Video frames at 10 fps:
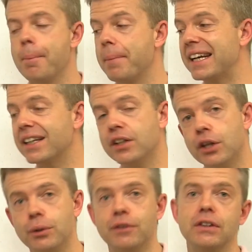Make a
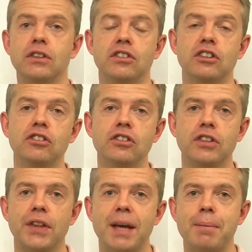note of the decisions
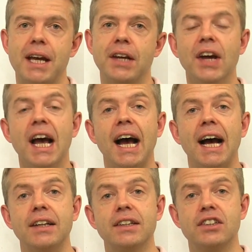that they made
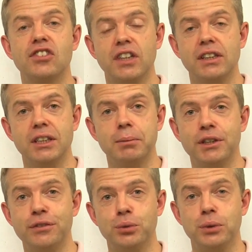and study them
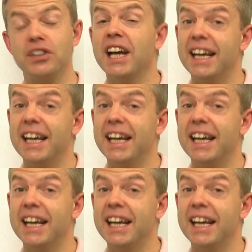afterwards.